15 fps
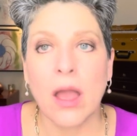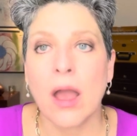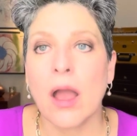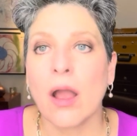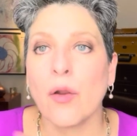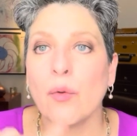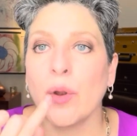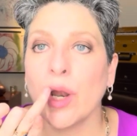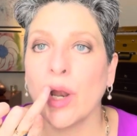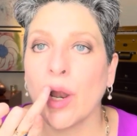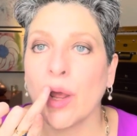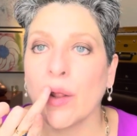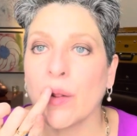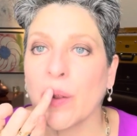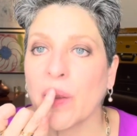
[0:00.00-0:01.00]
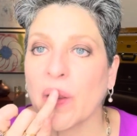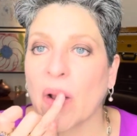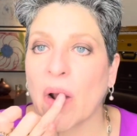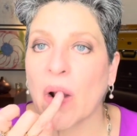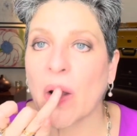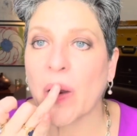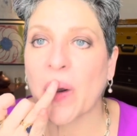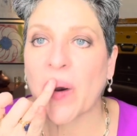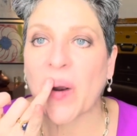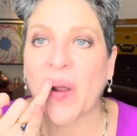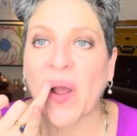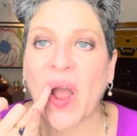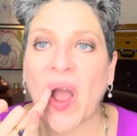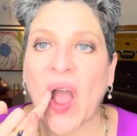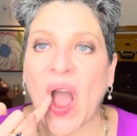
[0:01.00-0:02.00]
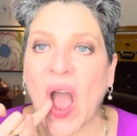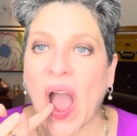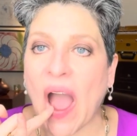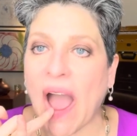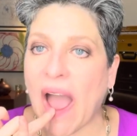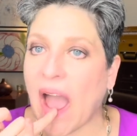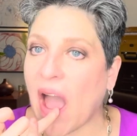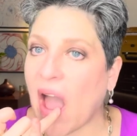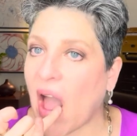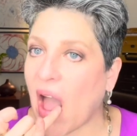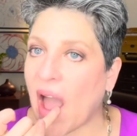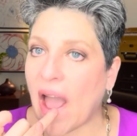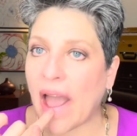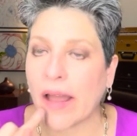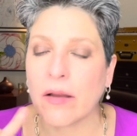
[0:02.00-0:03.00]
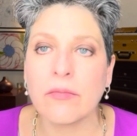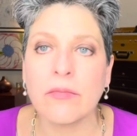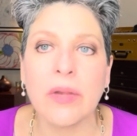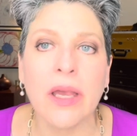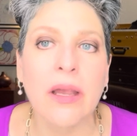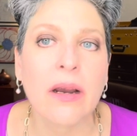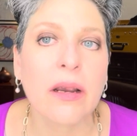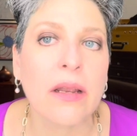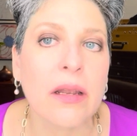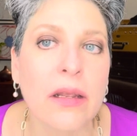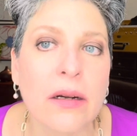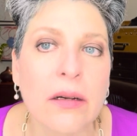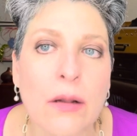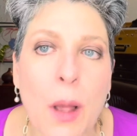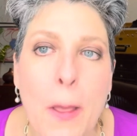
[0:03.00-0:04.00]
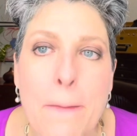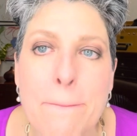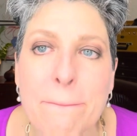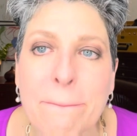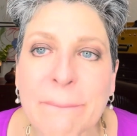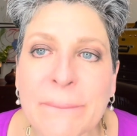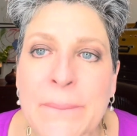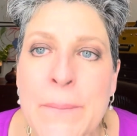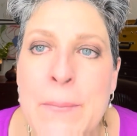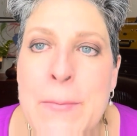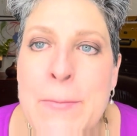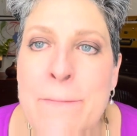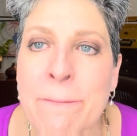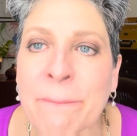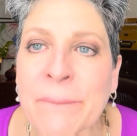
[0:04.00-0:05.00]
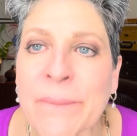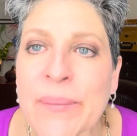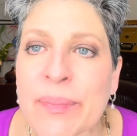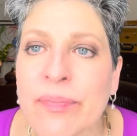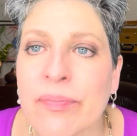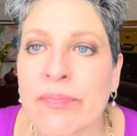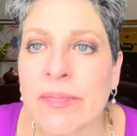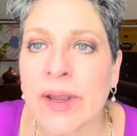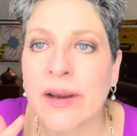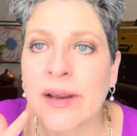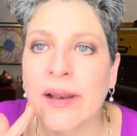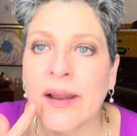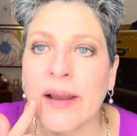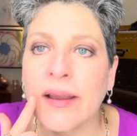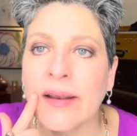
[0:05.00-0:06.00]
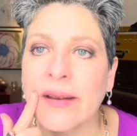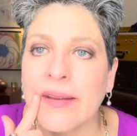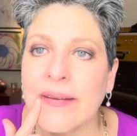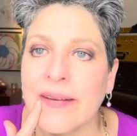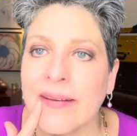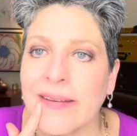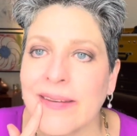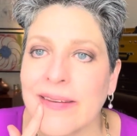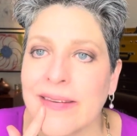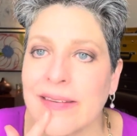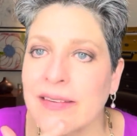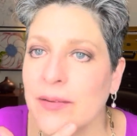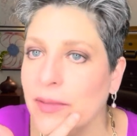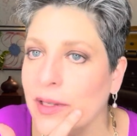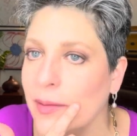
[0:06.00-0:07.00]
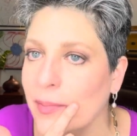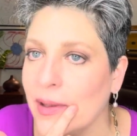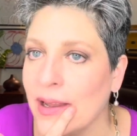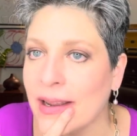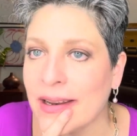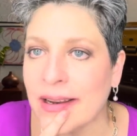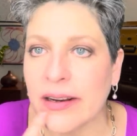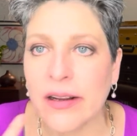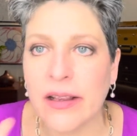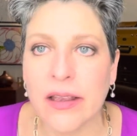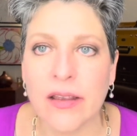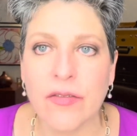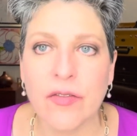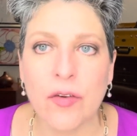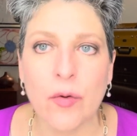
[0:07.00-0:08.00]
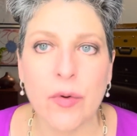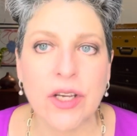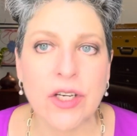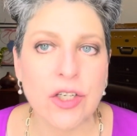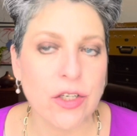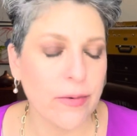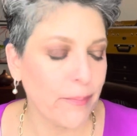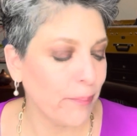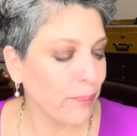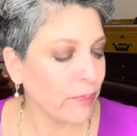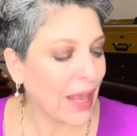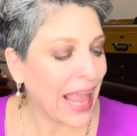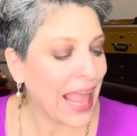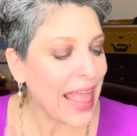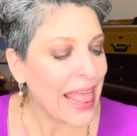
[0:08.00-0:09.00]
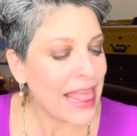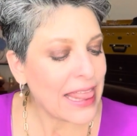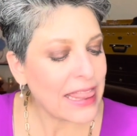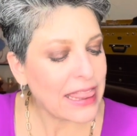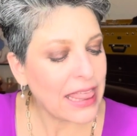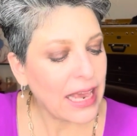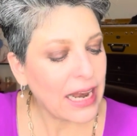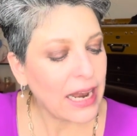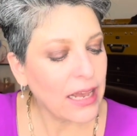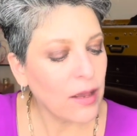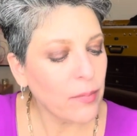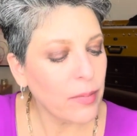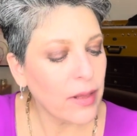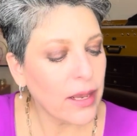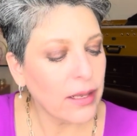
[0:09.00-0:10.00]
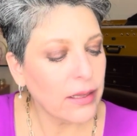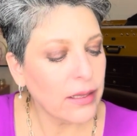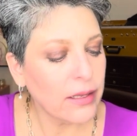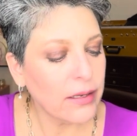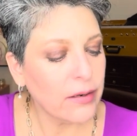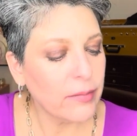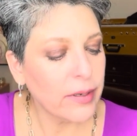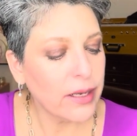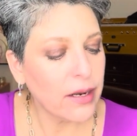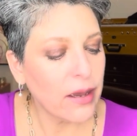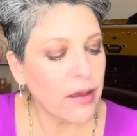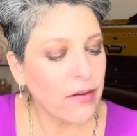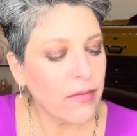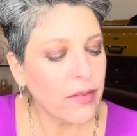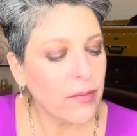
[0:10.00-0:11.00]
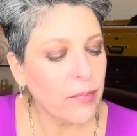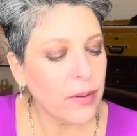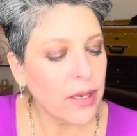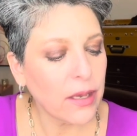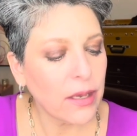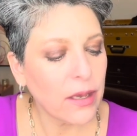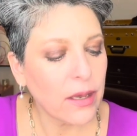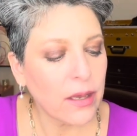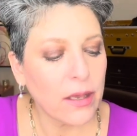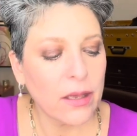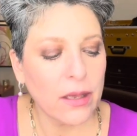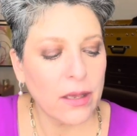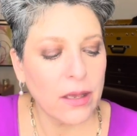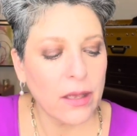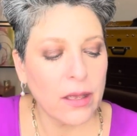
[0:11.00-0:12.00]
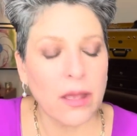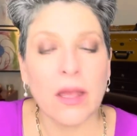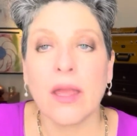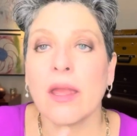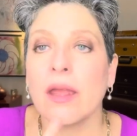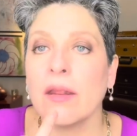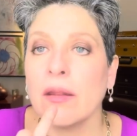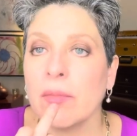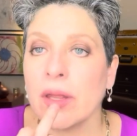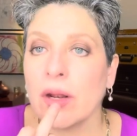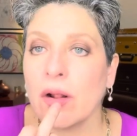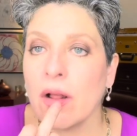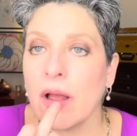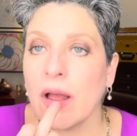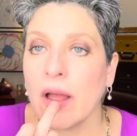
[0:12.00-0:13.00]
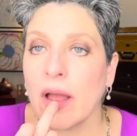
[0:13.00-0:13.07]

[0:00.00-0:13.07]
I really like this color, very little, very light. You can use some lip liner if you wish. Then I apply a little bit of the pink in the middle.